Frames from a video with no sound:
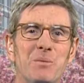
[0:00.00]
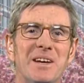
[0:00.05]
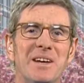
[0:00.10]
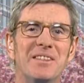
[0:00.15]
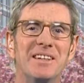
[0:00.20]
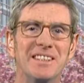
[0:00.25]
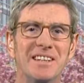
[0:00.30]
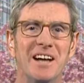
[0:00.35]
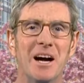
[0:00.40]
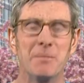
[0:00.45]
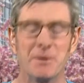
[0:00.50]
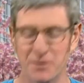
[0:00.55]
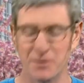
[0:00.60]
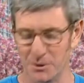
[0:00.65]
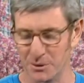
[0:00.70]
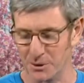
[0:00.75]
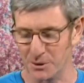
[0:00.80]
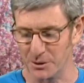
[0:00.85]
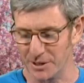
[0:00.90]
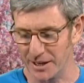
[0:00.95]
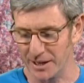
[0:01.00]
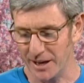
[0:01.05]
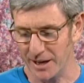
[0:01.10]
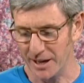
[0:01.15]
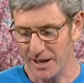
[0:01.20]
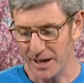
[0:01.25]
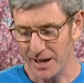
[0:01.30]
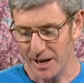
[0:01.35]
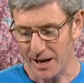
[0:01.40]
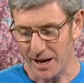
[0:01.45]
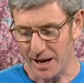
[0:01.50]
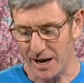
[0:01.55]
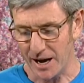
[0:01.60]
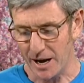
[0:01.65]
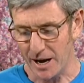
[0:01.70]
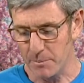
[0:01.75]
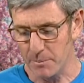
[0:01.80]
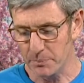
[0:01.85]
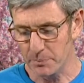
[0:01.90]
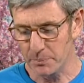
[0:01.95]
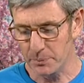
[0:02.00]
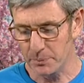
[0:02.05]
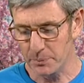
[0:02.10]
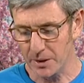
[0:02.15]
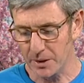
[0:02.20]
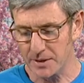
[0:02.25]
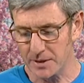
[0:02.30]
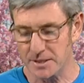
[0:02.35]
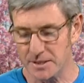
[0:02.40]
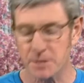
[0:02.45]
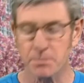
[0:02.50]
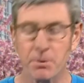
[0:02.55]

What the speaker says: in the time of Corona. This